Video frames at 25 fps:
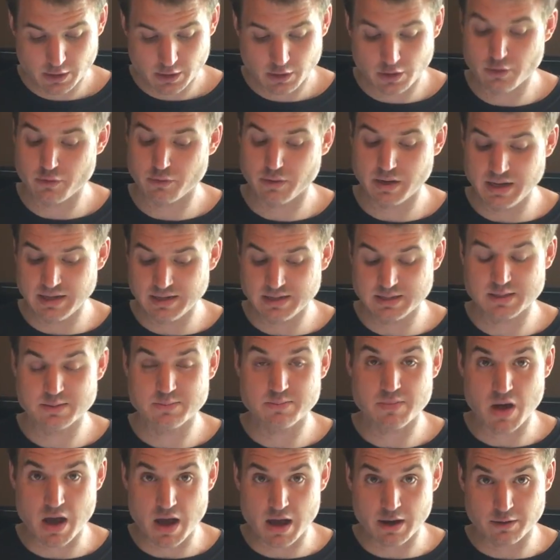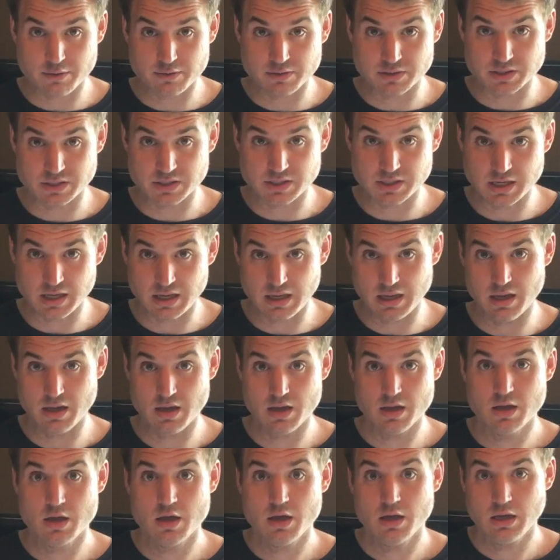Greek democracy,
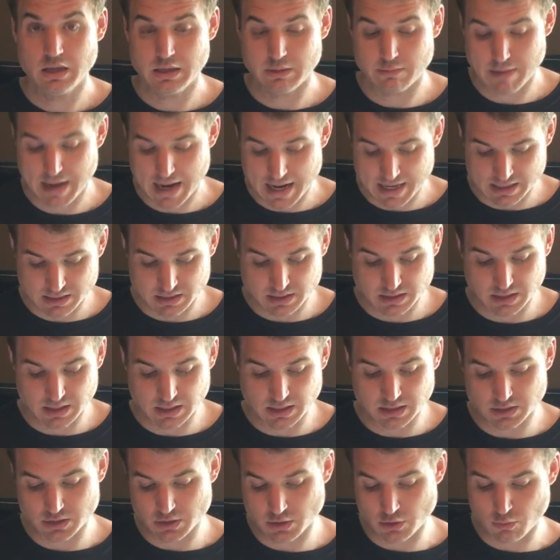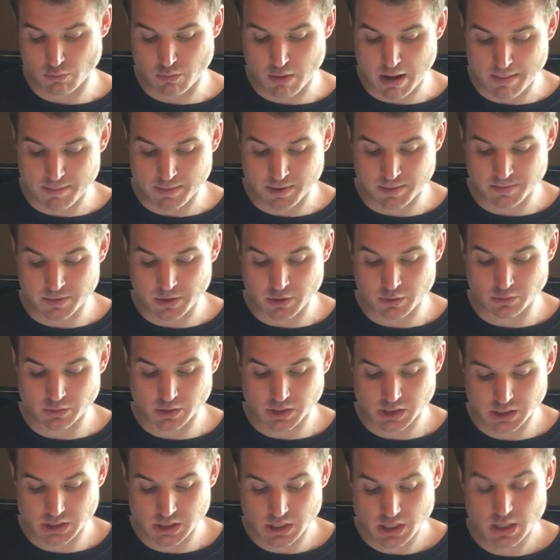Erastes
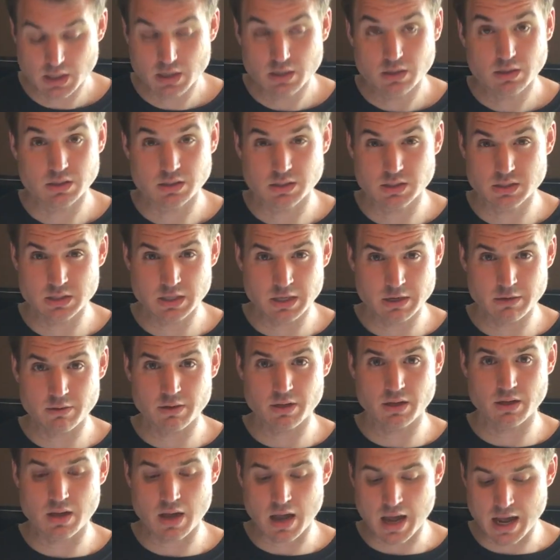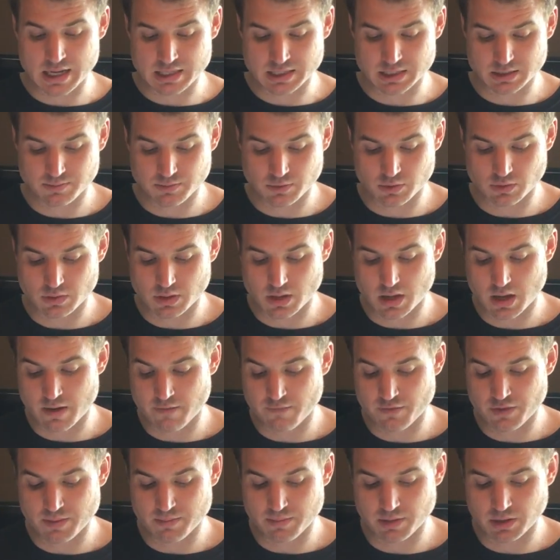Erasmus, the secret gospel
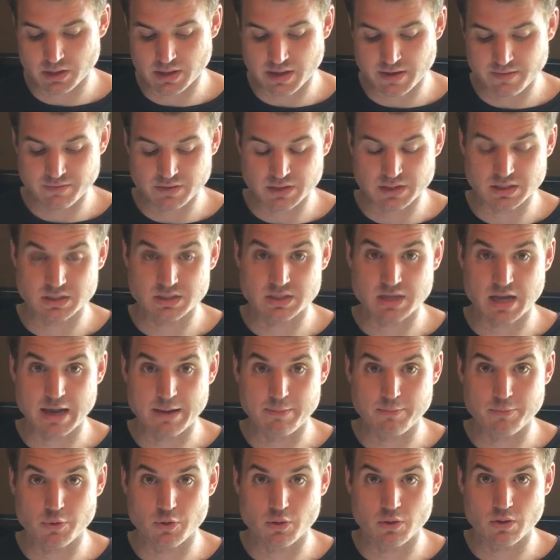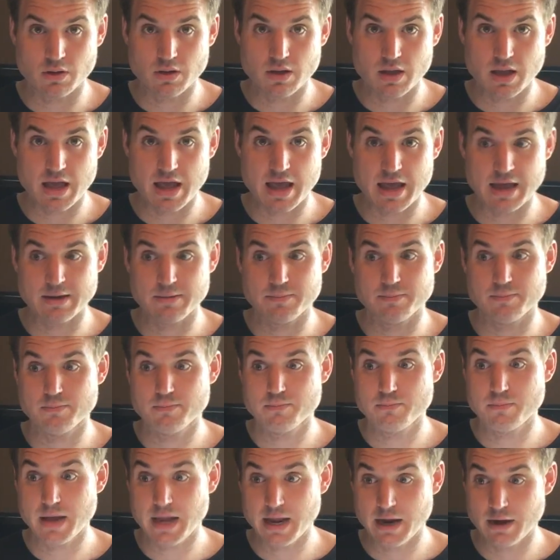of the beloved disciple, and
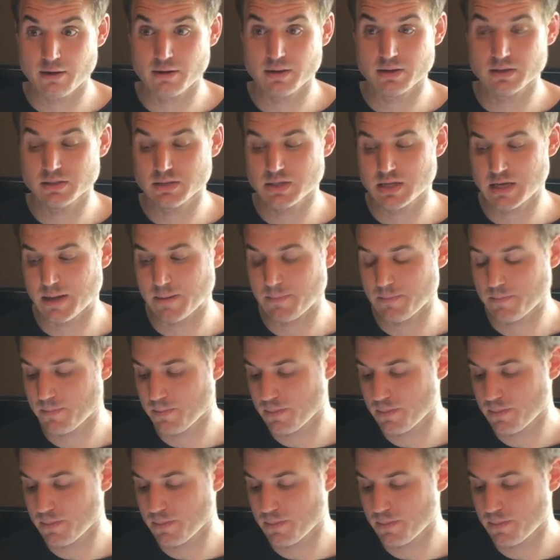parenting.